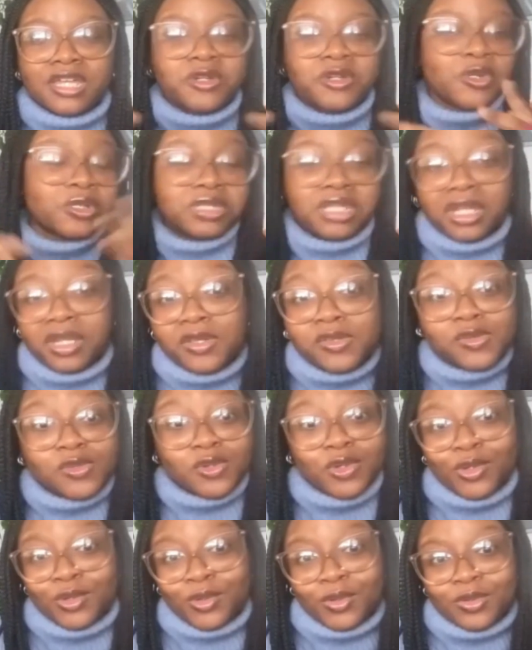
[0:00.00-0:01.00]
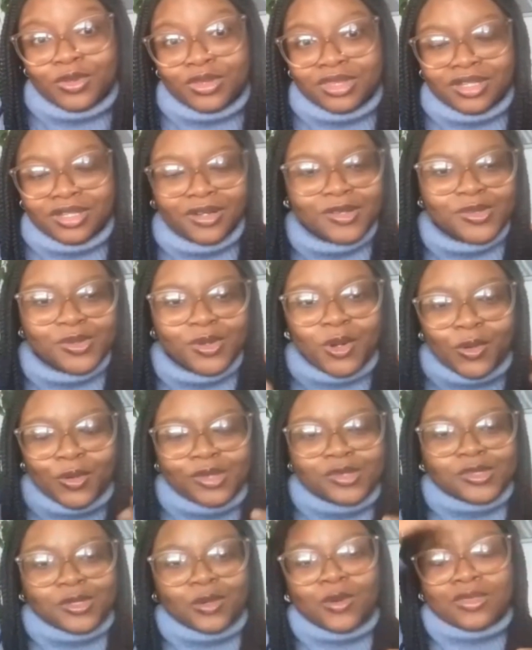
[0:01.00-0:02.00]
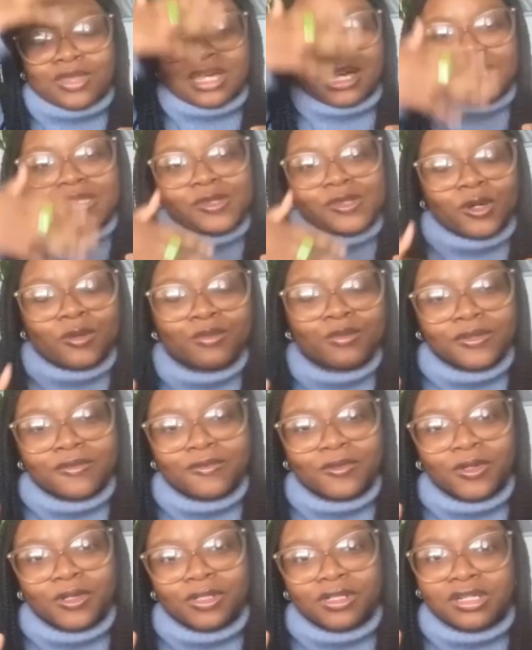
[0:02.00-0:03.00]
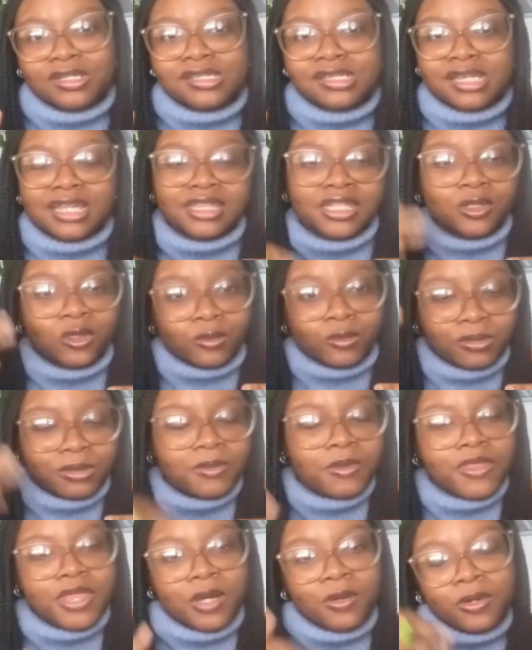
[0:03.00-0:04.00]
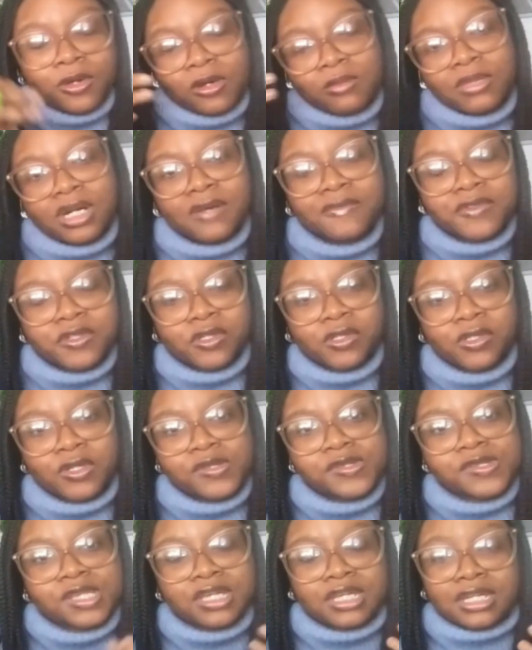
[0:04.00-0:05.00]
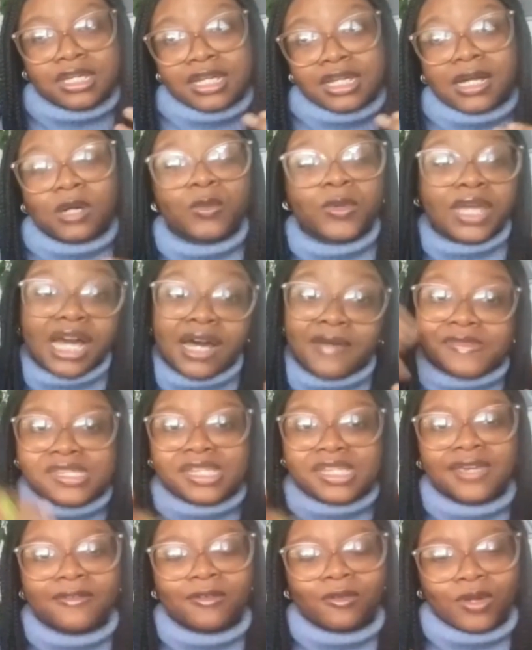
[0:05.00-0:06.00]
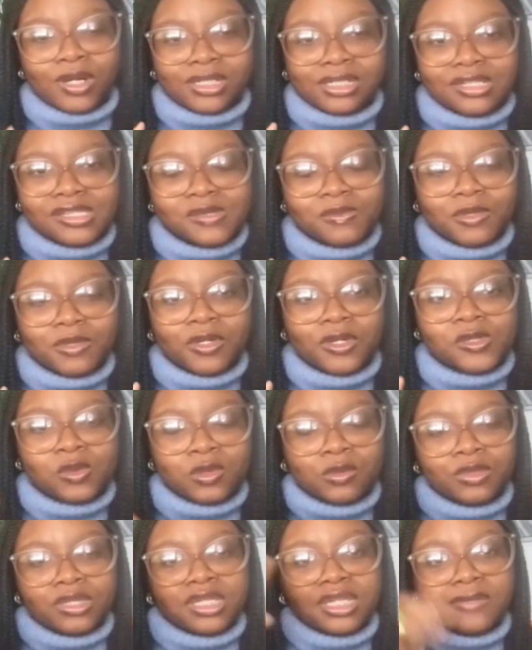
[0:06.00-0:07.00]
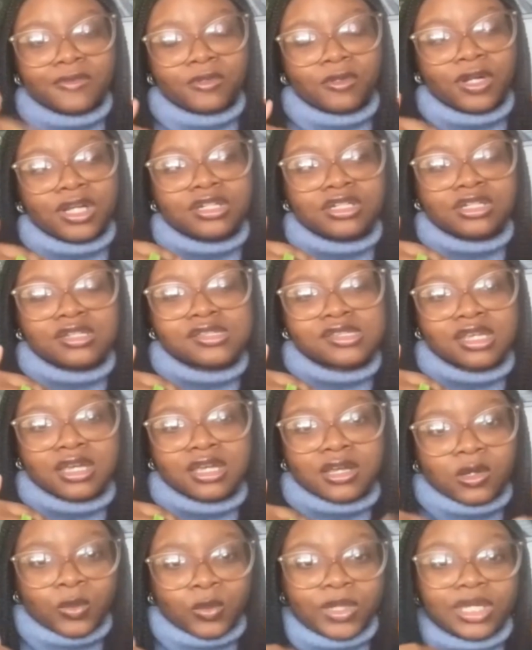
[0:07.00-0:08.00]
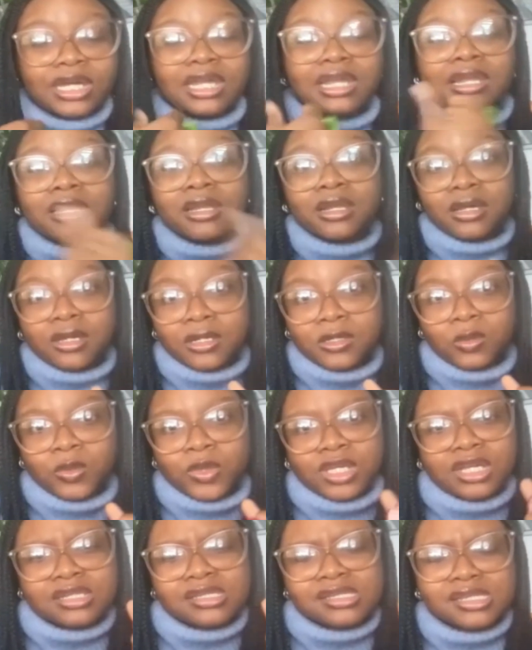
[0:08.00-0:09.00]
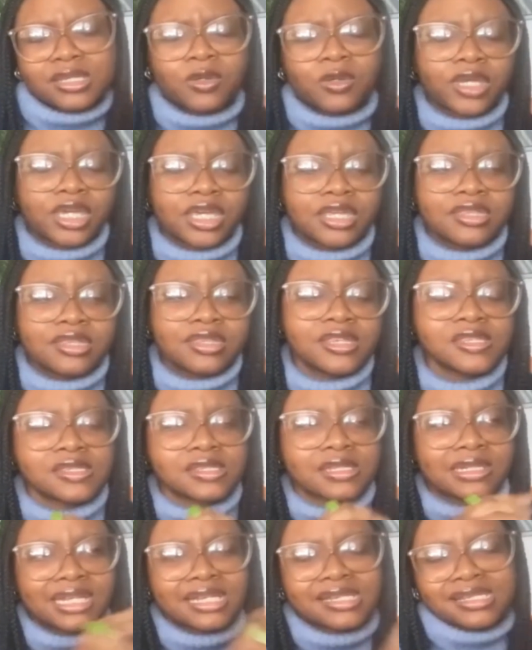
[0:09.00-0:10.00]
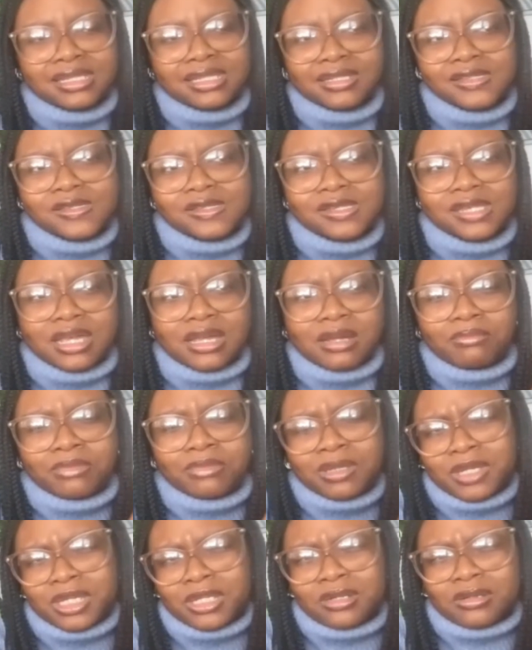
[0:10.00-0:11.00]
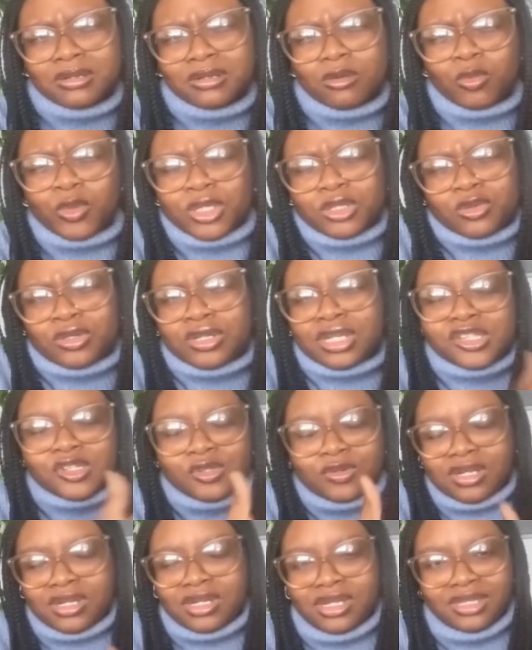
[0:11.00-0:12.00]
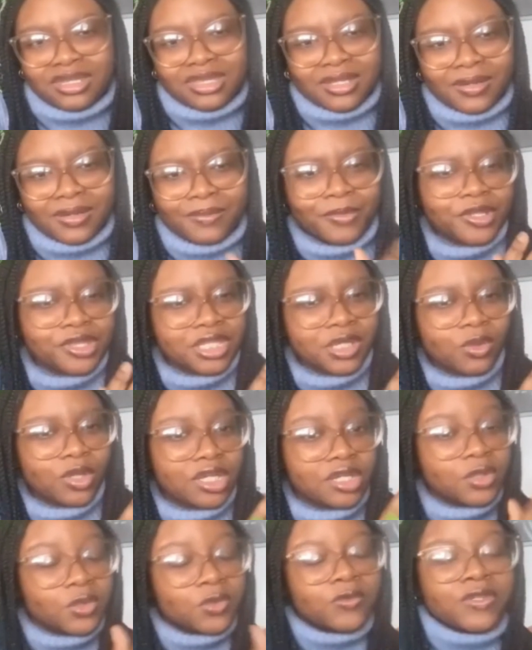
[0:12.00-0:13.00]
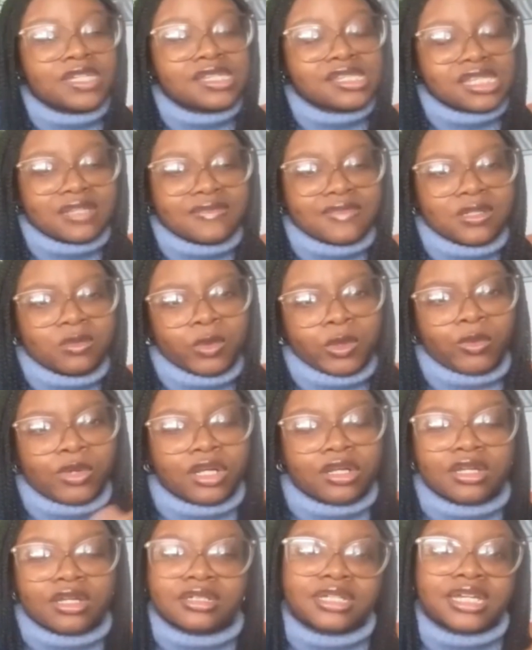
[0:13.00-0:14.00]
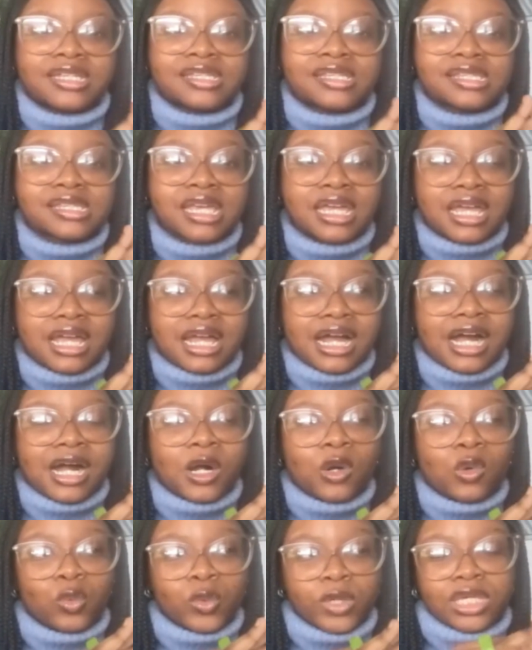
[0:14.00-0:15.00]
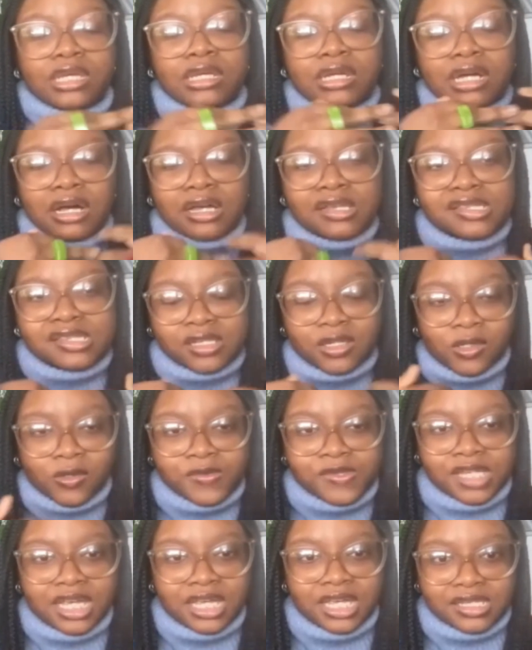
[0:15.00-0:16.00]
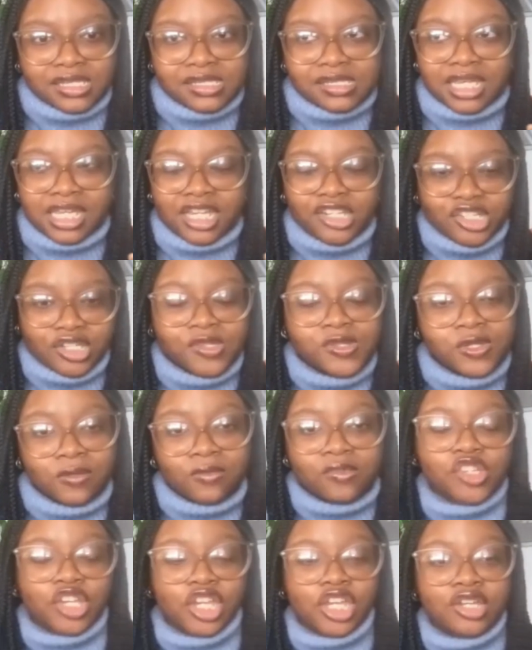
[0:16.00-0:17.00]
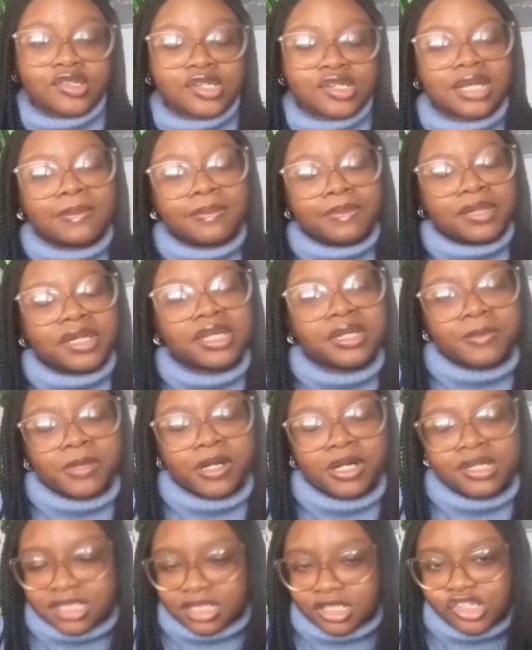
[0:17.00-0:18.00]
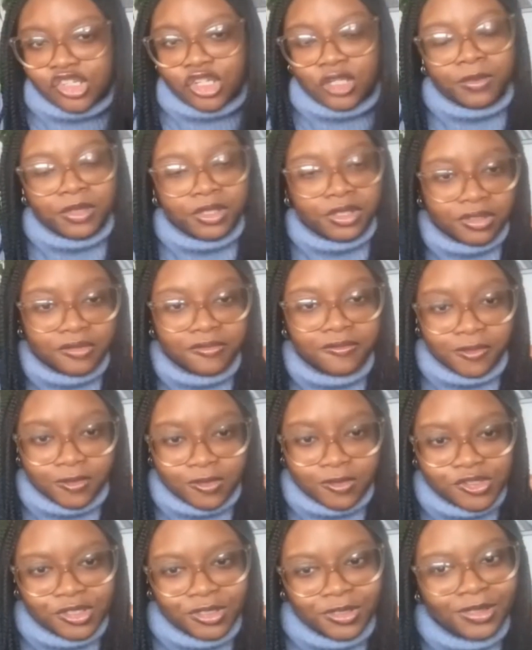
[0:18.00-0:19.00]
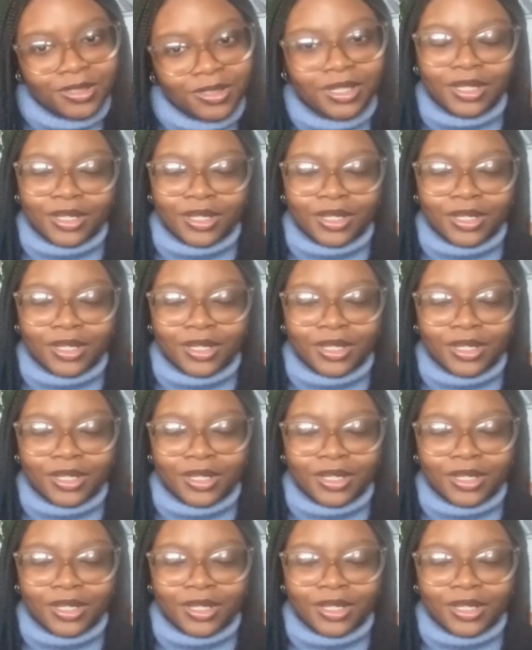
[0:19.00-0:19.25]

nothing is new. There is always someone that has come before us, and there will be people that will come after us. And we have to give credit, because when we give credit, we can learn, we can say, okay, these lessons, maybe we don't necessarily need them, but they were innovative, and we recognize how we ourselves as agents of change can play a part in shaping our future.